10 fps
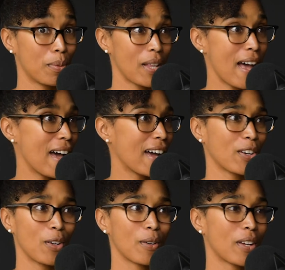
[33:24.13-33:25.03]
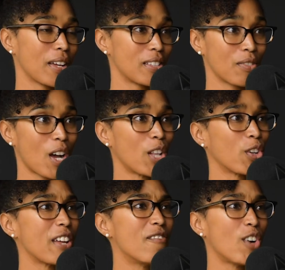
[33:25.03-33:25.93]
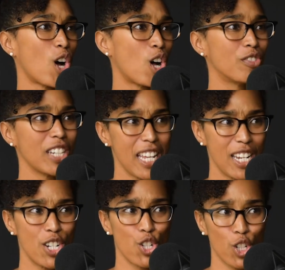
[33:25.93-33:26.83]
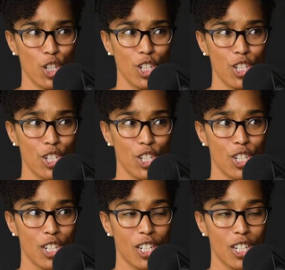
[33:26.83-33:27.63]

Black or kids of color involved in church?